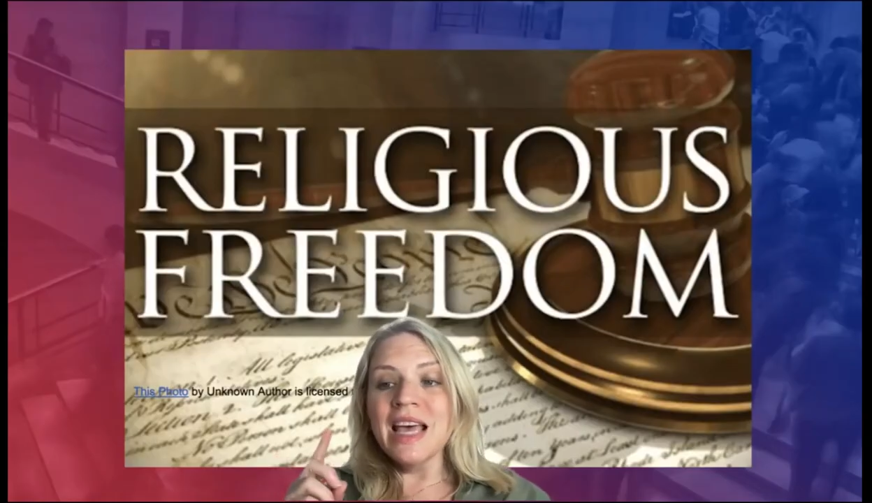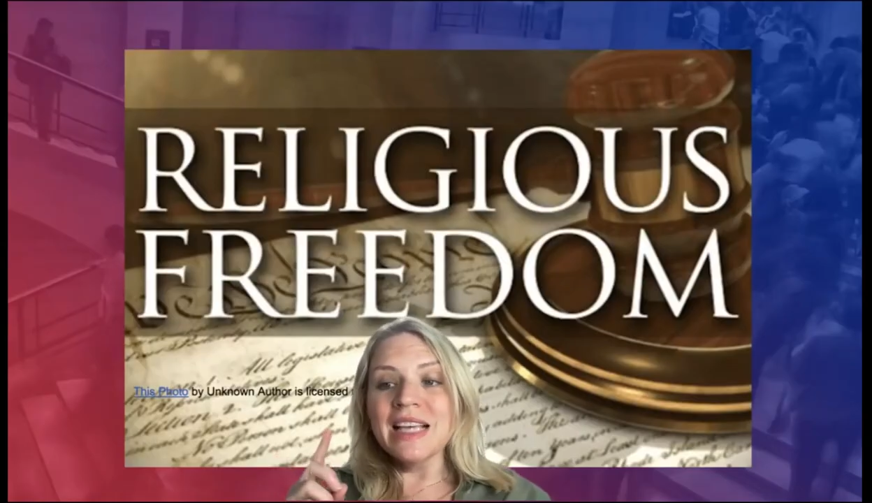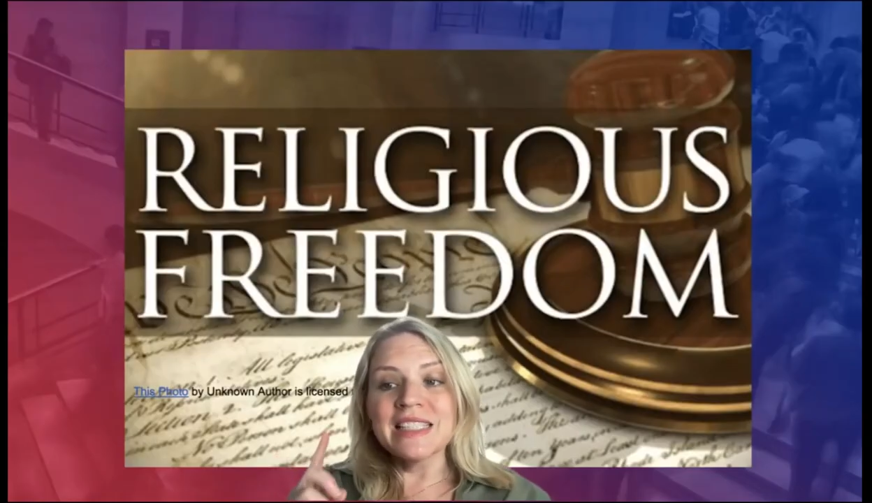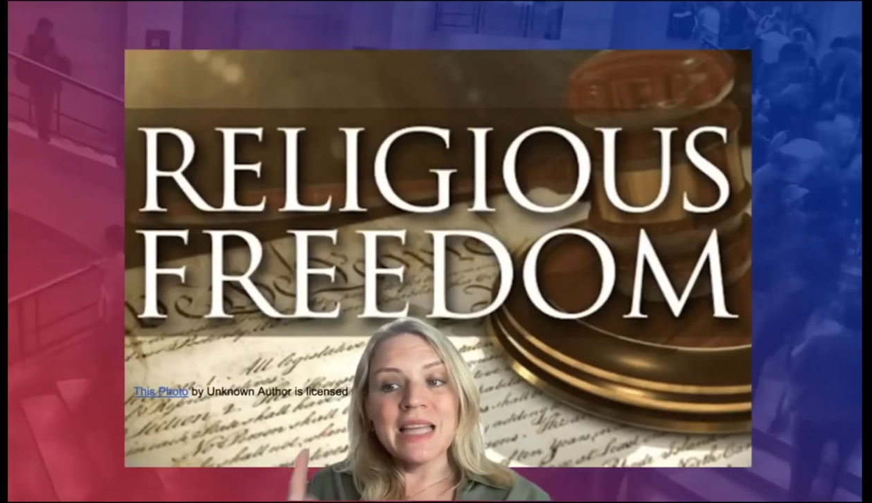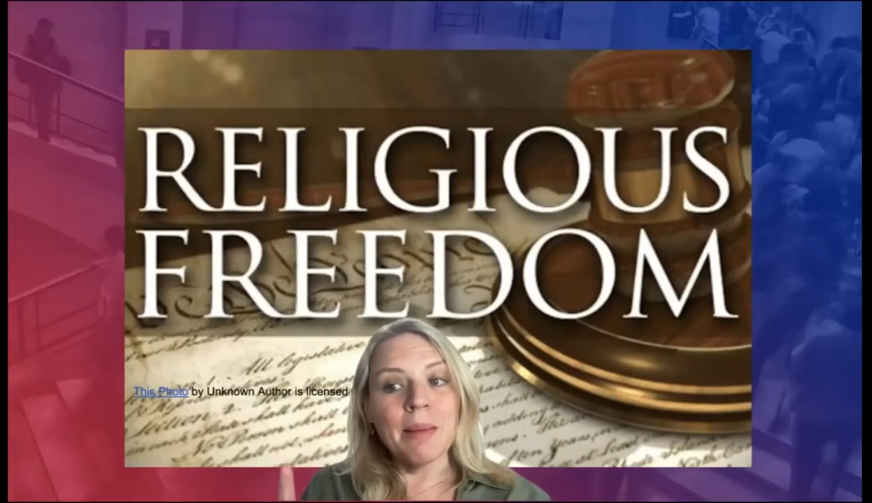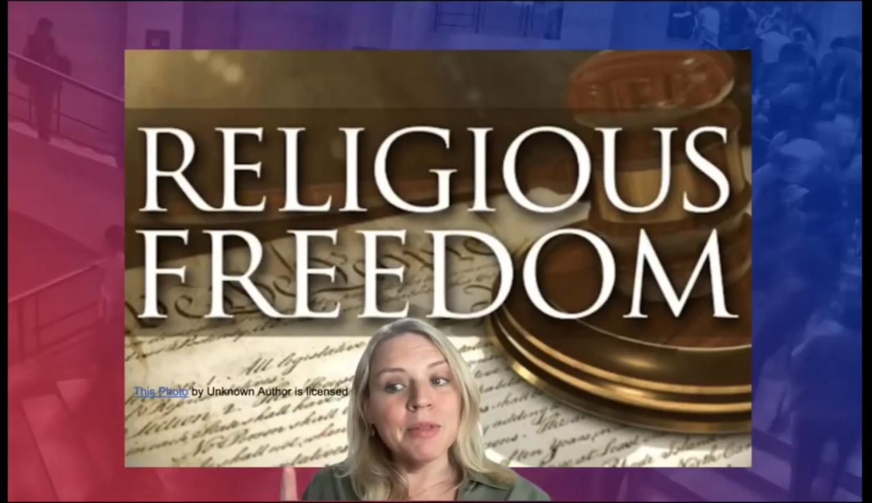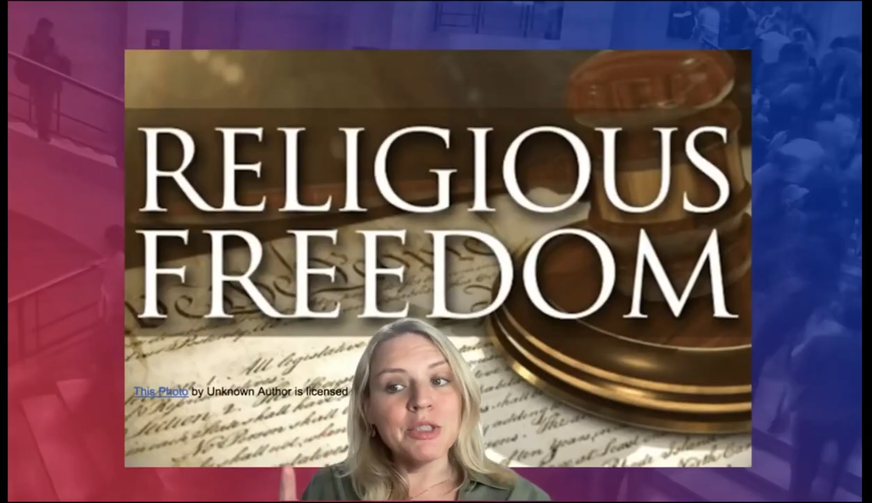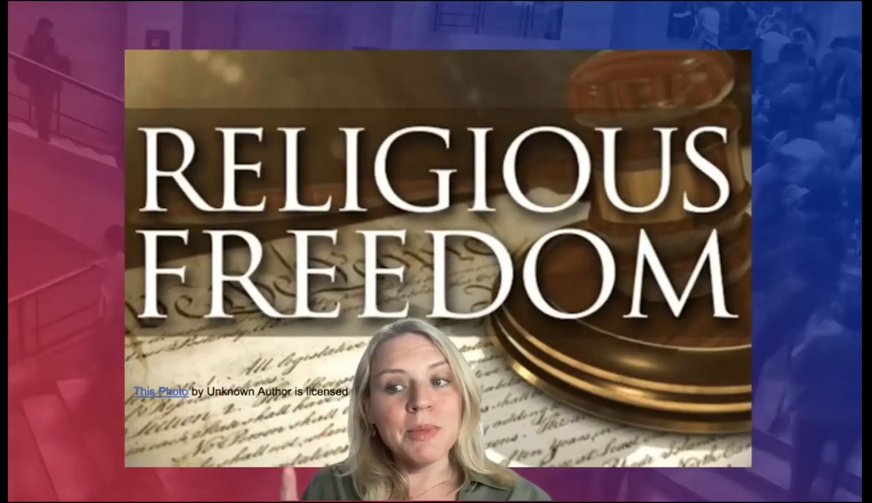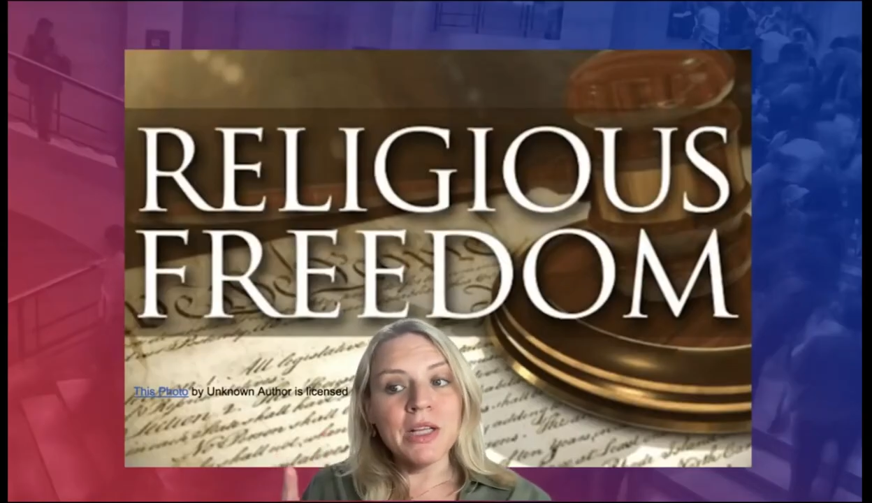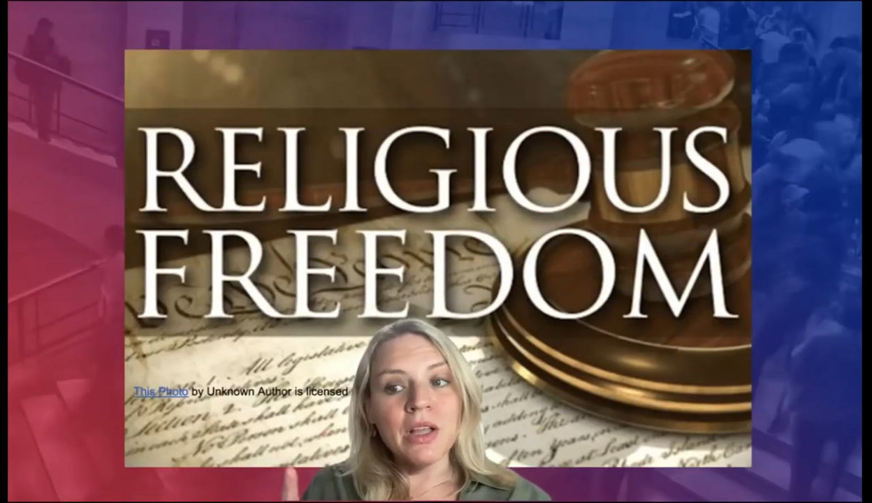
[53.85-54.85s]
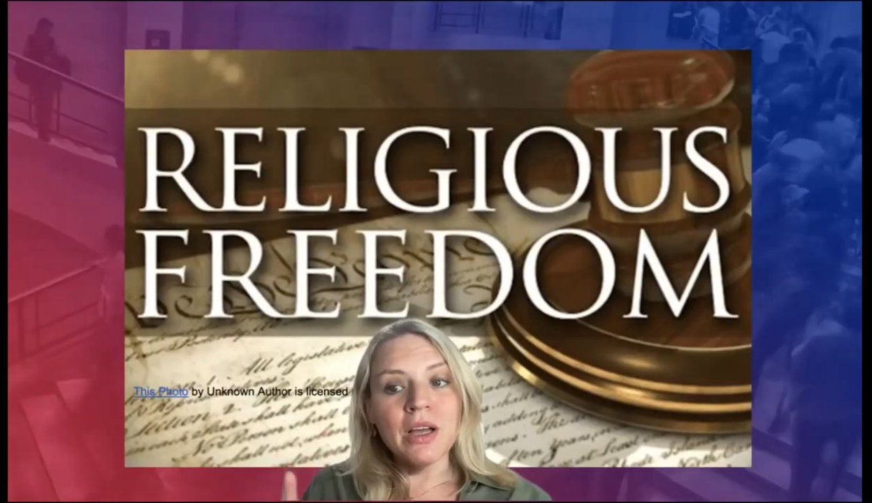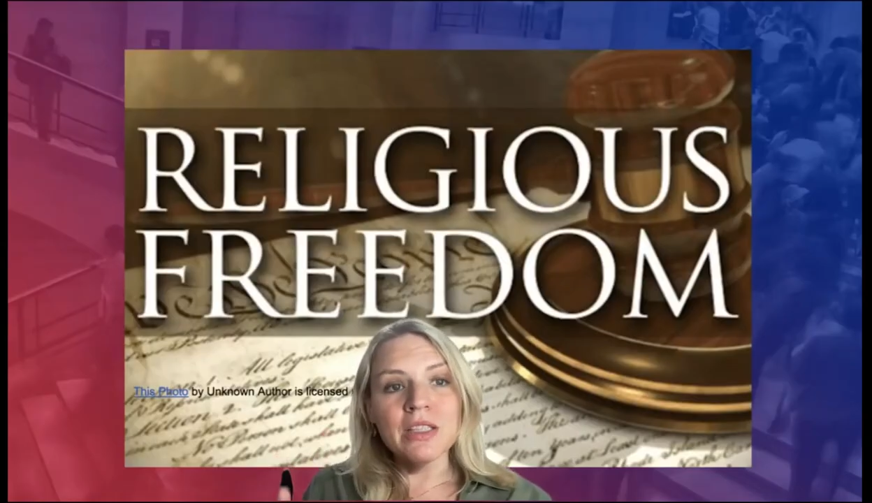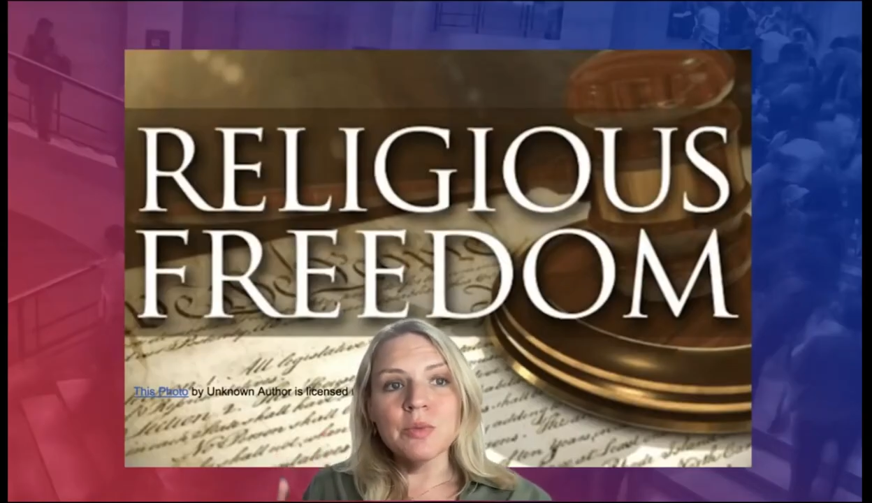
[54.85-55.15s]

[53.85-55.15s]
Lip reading: Establishment clause,